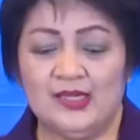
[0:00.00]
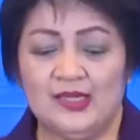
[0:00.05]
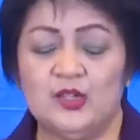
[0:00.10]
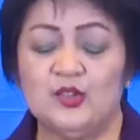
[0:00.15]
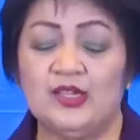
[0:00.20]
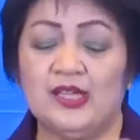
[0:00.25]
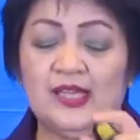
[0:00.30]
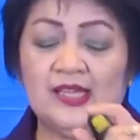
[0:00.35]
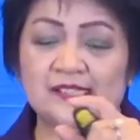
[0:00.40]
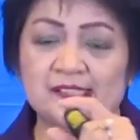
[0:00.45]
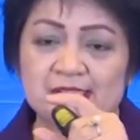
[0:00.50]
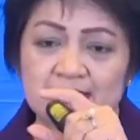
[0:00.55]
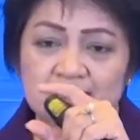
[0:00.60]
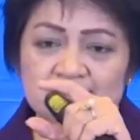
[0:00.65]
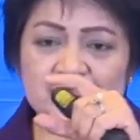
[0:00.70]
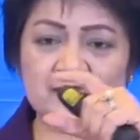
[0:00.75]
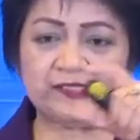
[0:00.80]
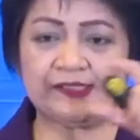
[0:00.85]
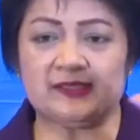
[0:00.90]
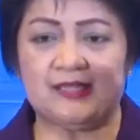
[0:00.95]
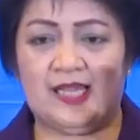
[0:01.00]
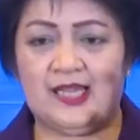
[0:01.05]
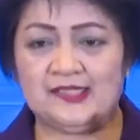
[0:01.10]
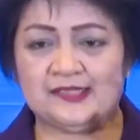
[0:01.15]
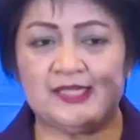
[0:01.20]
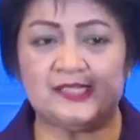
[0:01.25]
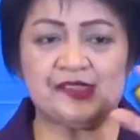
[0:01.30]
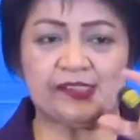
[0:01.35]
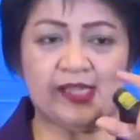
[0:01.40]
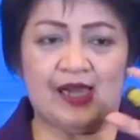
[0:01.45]
yung each
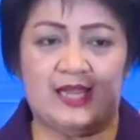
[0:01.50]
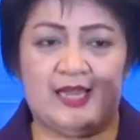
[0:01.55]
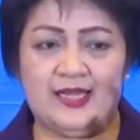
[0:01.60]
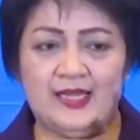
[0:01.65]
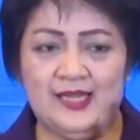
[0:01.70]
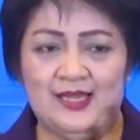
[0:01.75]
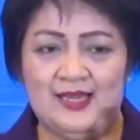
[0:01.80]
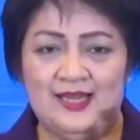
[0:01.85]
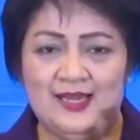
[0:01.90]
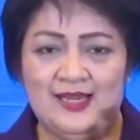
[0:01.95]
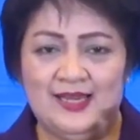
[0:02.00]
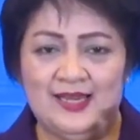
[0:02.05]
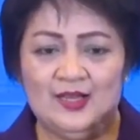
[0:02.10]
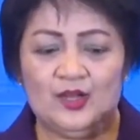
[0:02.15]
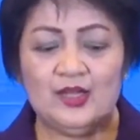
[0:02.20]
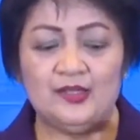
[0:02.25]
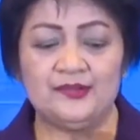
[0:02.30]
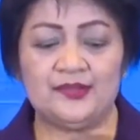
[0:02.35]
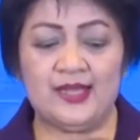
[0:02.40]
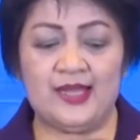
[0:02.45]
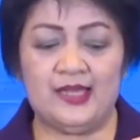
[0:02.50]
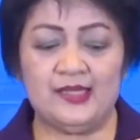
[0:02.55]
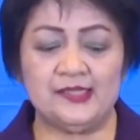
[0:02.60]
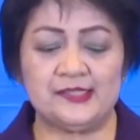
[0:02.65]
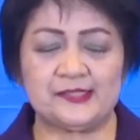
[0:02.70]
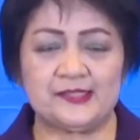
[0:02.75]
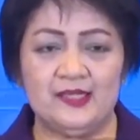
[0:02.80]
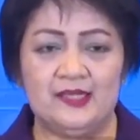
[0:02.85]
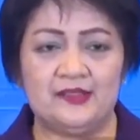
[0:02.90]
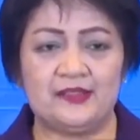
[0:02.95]
sachet
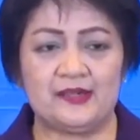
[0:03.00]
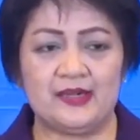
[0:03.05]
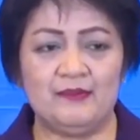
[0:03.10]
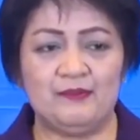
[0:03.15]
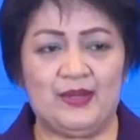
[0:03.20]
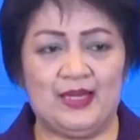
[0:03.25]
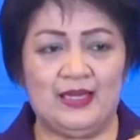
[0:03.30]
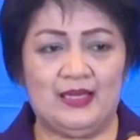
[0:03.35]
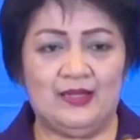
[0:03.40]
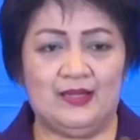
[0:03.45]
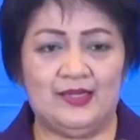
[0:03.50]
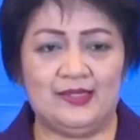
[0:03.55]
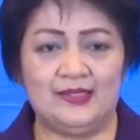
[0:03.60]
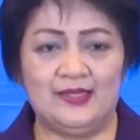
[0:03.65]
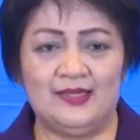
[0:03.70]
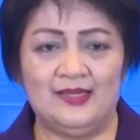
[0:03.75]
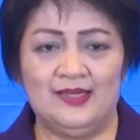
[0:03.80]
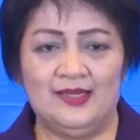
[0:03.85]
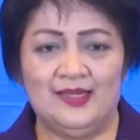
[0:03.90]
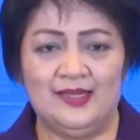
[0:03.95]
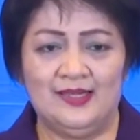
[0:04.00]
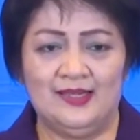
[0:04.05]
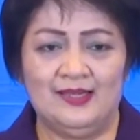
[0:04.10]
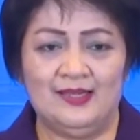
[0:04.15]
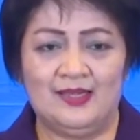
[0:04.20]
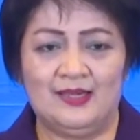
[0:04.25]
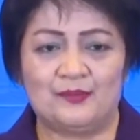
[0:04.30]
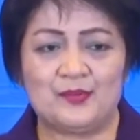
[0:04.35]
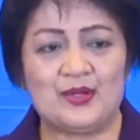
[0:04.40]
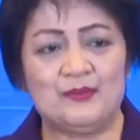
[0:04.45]
contains 3 billion
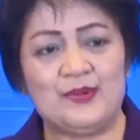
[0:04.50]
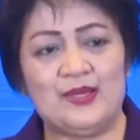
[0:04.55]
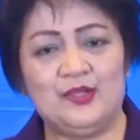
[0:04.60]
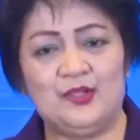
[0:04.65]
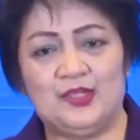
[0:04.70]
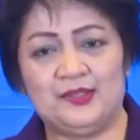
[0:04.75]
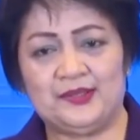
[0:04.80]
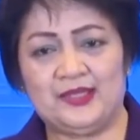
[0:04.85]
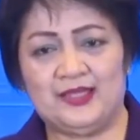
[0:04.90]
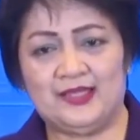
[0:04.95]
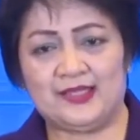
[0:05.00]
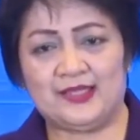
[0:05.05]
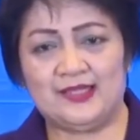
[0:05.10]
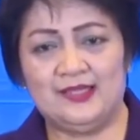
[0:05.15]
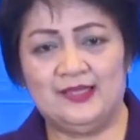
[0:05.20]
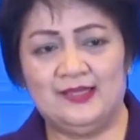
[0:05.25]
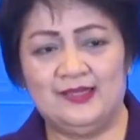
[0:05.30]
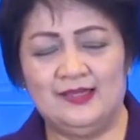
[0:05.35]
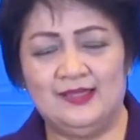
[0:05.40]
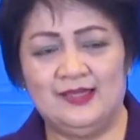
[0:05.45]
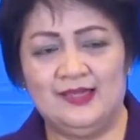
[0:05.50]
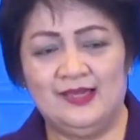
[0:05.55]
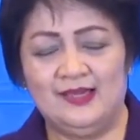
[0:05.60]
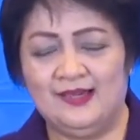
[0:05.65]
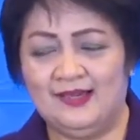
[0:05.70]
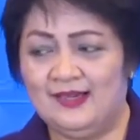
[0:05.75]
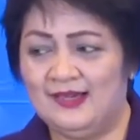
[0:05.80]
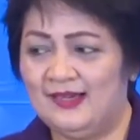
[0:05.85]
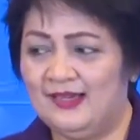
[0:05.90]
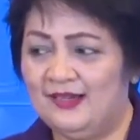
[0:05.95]
probiotic.
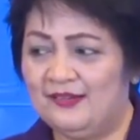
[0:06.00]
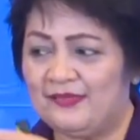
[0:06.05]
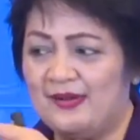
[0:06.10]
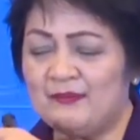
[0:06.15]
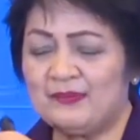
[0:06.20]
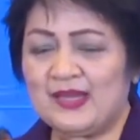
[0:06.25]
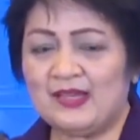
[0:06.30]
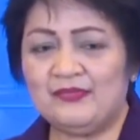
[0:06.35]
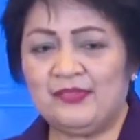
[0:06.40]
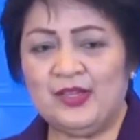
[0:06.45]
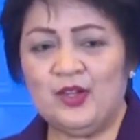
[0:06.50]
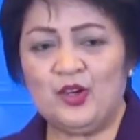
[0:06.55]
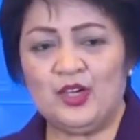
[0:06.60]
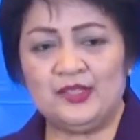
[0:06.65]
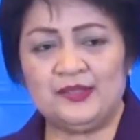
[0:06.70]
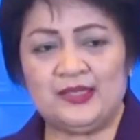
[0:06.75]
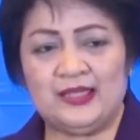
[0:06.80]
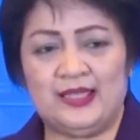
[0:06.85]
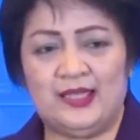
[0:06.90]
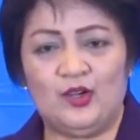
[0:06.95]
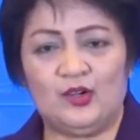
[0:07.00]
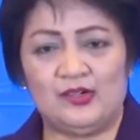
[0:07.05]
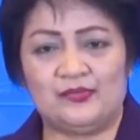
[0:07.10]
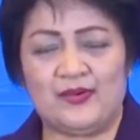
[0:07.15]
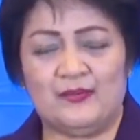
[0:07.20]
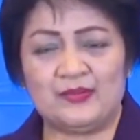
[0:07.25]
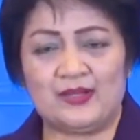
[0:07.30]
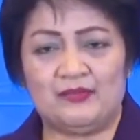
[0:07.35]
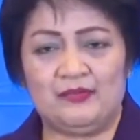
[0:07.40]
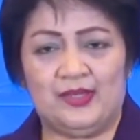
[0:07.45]
From the VOD or
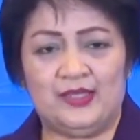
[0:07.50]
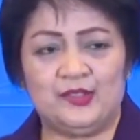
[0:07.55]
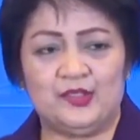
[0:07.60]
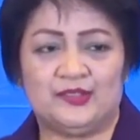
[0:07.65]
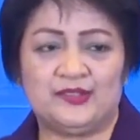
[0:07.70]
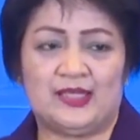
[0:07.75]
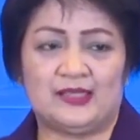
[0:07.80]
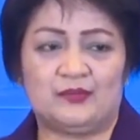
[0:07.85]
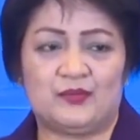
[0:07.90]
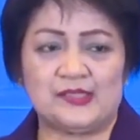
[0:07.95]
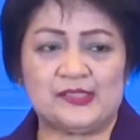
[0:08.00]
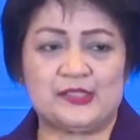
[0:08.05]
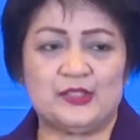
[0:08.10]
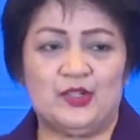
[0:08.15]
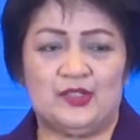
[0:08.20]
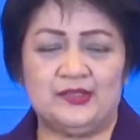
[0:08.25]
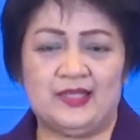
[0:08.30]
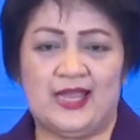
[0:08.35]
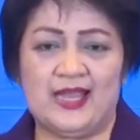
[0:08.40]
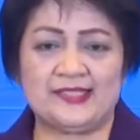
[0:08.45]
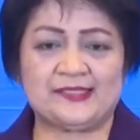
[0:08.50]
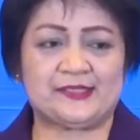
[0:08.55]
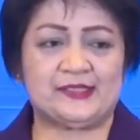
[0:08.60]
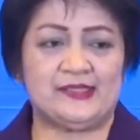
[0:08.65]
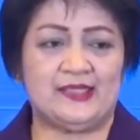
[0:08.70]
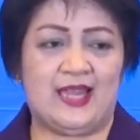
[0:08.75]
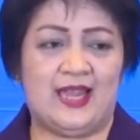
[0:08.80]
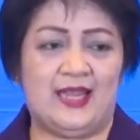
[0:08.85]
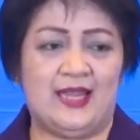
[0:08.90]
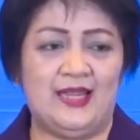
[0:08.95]
from the video that was shown
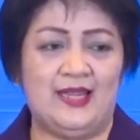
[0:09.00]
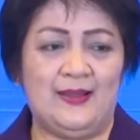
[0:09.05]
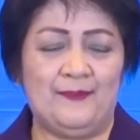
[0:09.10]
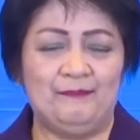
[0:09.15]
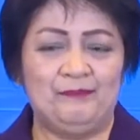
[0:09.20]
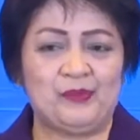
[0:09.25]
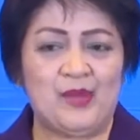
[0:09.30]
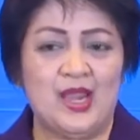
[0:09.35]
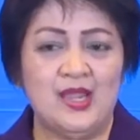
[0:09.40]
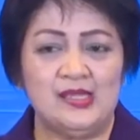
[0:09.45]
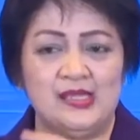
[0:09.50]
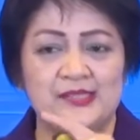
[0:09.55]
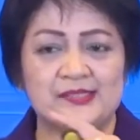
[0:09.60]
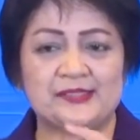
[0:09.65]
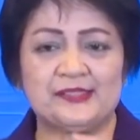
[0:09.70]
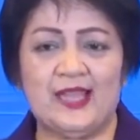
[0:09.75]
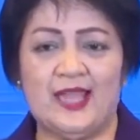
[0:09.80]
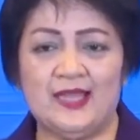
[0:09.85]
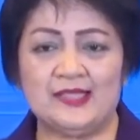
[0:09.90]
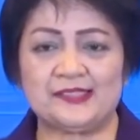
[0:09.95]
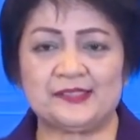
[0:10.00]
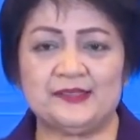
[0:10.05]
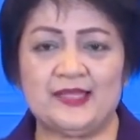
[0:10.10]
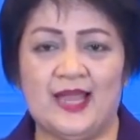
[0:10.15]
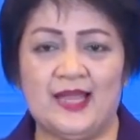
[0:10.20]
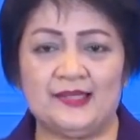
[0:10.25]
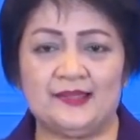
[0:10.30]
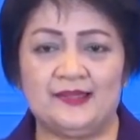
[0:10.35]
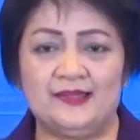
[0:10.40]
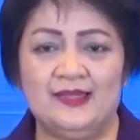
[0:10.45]
yesterday, it says
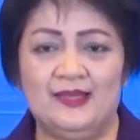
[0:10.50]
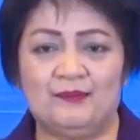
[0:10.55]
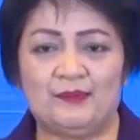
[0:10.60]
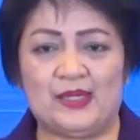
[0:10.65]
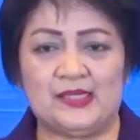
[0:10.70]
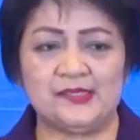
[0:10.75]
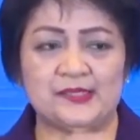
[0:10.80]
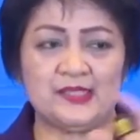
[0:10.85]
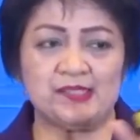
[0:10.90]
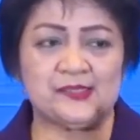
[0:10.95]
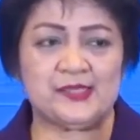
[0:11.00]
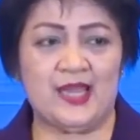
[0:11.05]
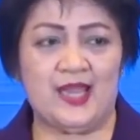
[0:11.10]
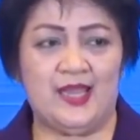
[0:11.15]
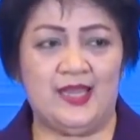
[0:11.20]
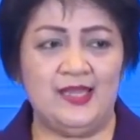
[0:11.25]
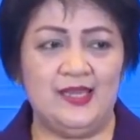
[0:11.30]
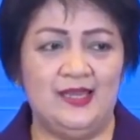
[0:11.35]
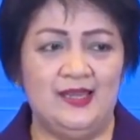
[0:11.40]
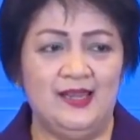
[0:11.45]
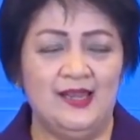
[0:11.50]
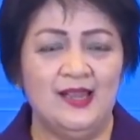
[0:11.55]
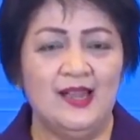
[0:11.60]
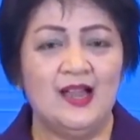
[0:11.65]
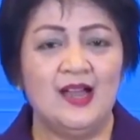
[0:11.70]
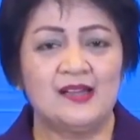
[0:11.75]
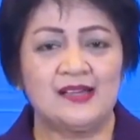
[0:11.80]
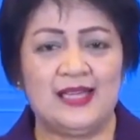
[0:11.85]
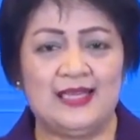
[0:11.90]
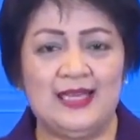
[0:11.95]
that per sachet
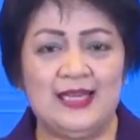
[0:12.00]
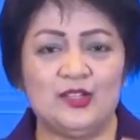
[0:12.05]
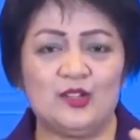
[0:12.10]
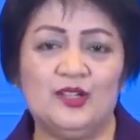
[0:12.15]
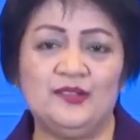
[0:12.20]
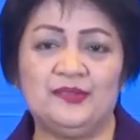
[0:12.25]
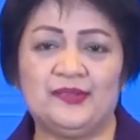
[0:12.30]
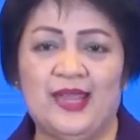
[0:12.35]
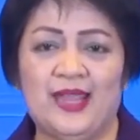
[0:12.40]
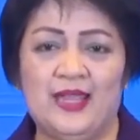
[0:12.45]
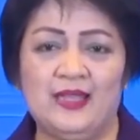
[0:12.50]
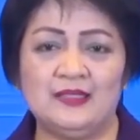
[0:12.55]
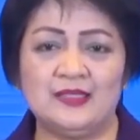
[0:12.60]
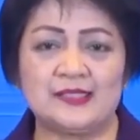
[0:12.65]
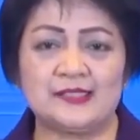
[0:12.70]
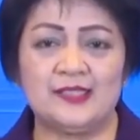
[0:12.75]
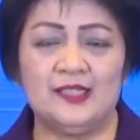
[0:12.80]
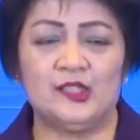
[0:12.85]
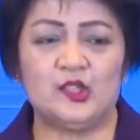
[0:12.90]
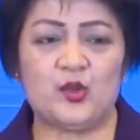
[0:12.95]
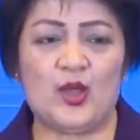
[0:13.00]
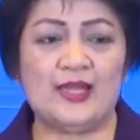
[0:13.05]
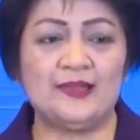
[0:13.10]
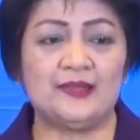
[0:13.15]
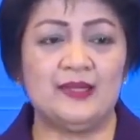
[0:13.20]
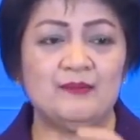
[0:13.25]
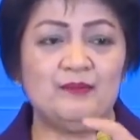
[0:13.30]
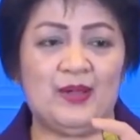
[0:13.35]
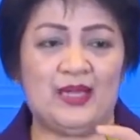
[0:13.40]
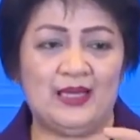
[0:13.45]
really contains
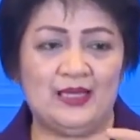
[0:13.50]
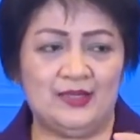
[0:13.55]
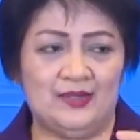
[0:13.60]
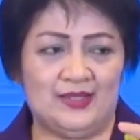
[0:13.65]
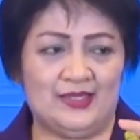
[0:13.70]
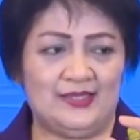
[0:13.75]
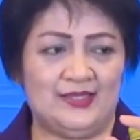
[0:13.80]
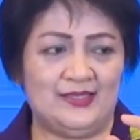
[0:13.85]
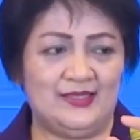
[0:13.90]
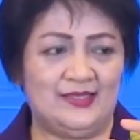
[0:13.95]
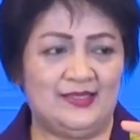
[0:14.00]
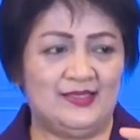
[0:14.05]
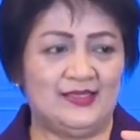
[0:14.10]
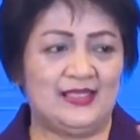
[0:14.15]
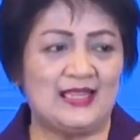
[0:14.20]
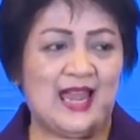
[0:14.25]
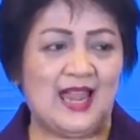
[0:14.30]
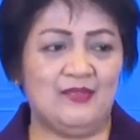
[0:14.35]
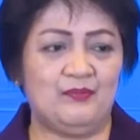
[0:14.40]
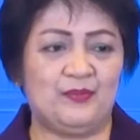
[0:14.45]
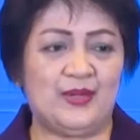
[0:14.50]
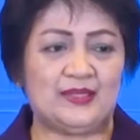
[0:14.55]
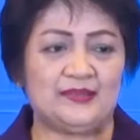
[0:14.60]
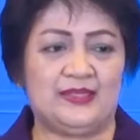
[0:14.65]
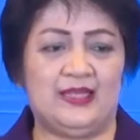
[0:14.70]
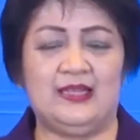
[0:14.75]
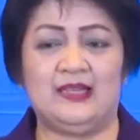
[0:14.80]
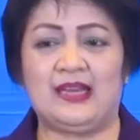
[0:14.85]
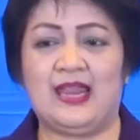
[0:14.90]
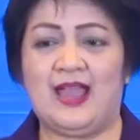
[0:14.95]
20 billion live
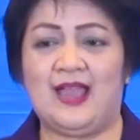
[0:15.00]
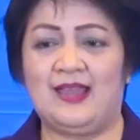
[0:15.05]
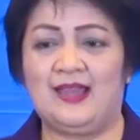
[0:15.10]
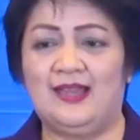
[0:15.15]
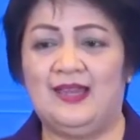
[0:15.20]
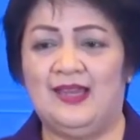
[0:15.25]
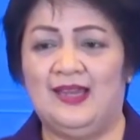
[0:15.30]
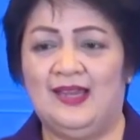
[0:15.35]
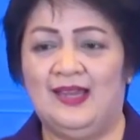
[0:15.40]
bacteria.